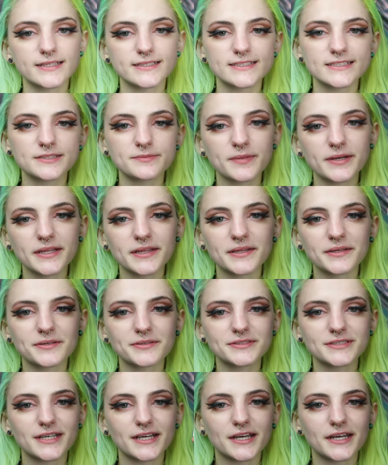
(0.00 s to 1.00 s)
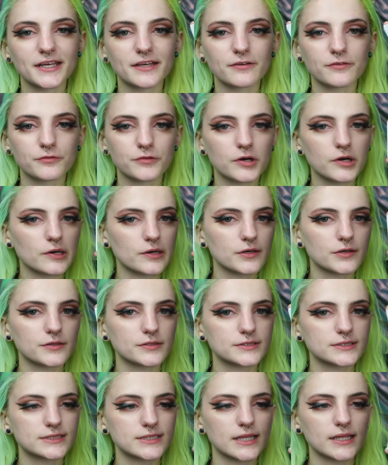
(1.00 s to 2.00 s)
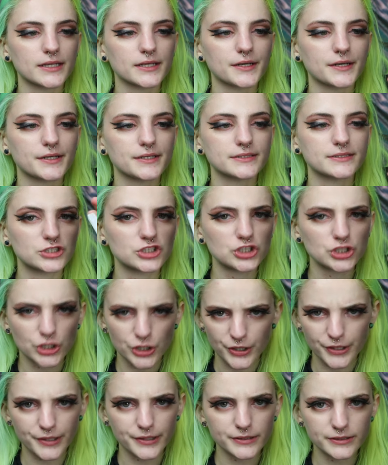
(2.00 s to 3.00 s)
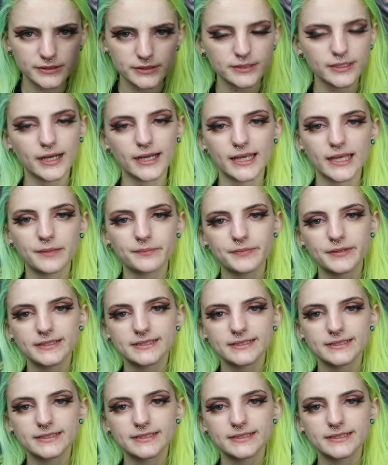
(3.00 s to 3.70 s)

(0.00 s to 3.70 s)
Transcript: This is my little tiny raw selenite shard. I keep